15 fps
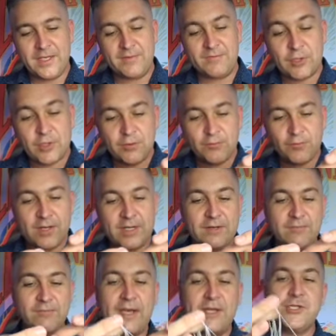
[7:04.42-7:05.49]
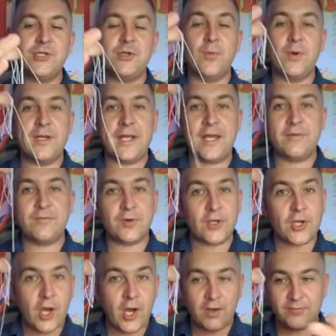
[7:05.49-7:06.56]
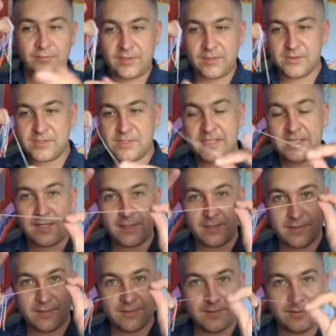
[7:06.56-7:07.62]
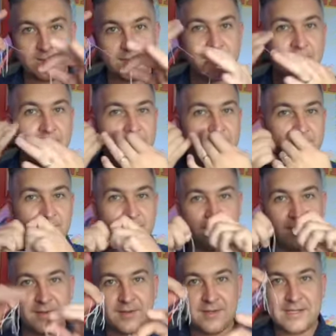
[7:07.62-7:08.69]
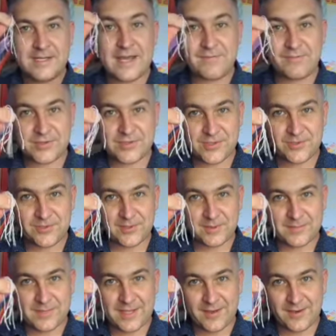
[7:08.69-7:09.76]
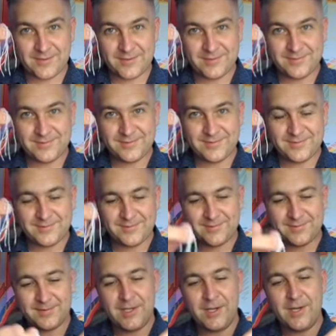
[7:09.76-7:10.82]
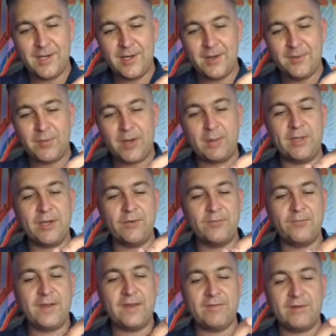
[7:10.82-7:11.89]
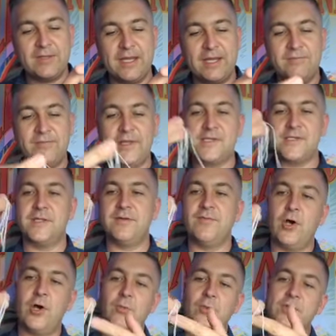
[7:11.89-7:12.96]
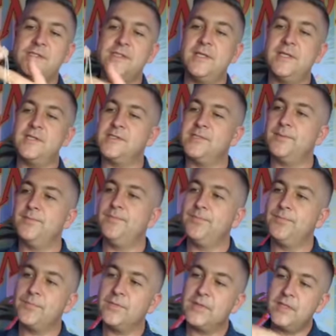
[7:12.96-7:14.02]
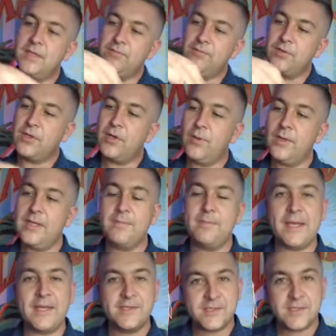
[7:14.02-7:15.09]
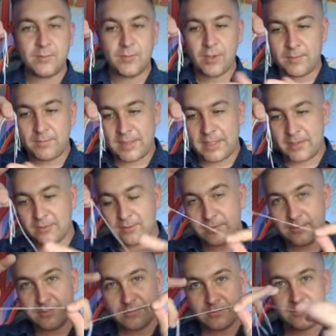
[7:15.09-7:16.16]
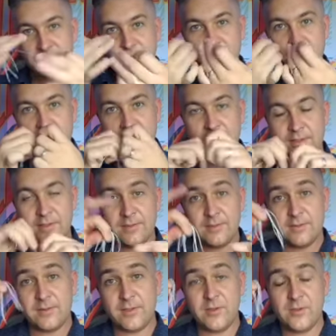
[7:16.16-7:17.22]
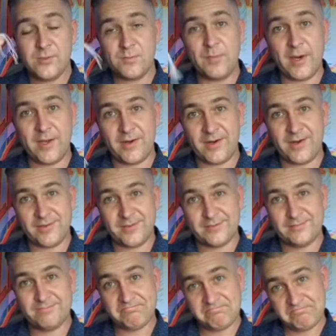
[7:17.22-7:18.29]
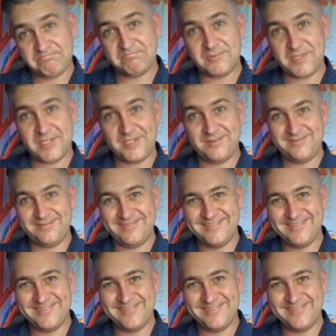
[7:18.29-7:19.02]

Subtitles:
If a good friend invites you one day for coffee or tea, never turn them down." Probably her favorite life lesson of all was this: if you're going to make someone a meal, use butter, right?